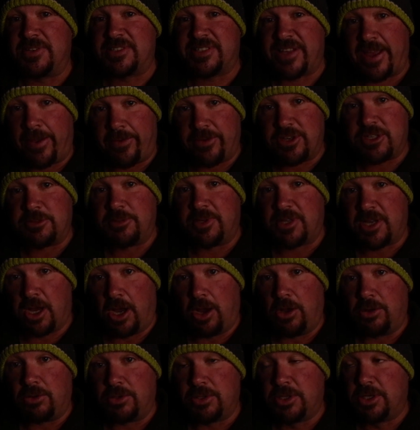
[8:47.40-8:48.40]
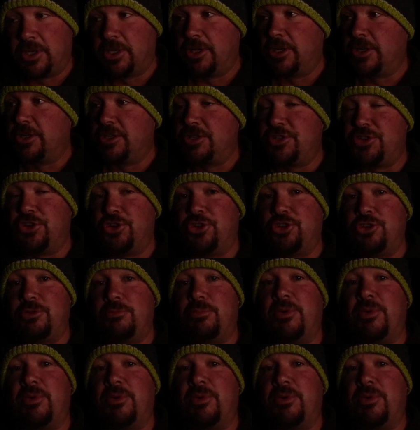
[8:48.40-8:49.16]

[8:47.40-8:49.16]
it's going to be cold. Two,